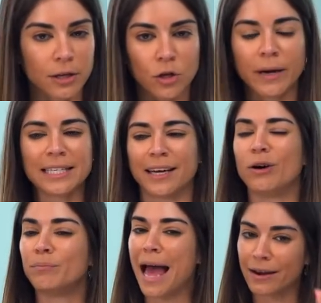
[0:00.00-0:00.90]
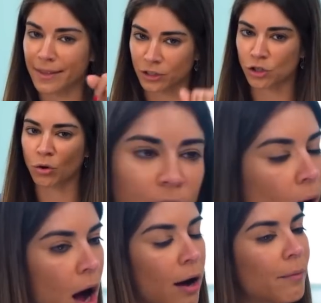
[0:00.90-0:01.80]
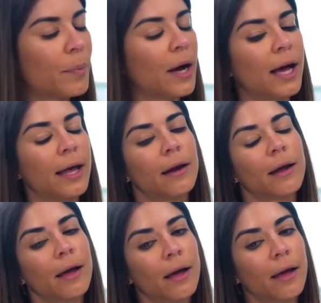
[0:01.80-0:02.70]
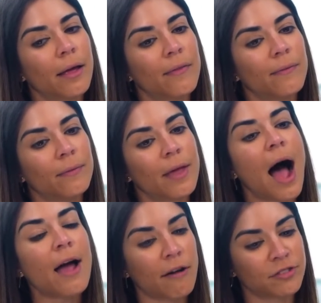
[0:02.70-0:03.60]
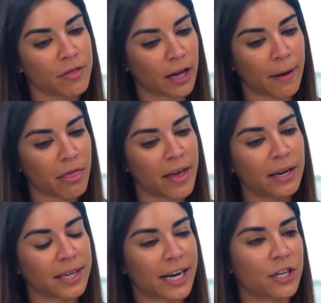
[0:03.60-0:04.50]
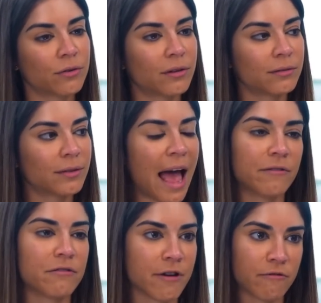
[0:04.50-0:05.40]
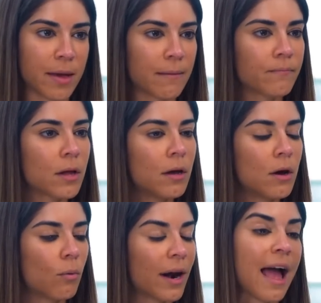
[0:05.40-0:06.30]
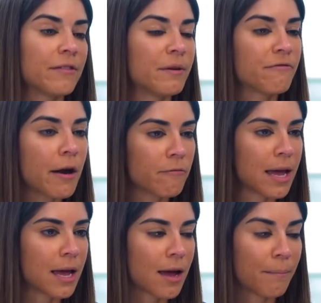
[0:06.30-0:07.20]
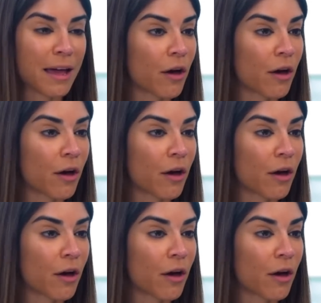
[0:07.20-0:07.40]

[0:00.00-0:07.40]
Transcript: You might say, oh, Nat, that is totally wrong, but I often think about things that I don't have in front of me. When I have them in front of me, my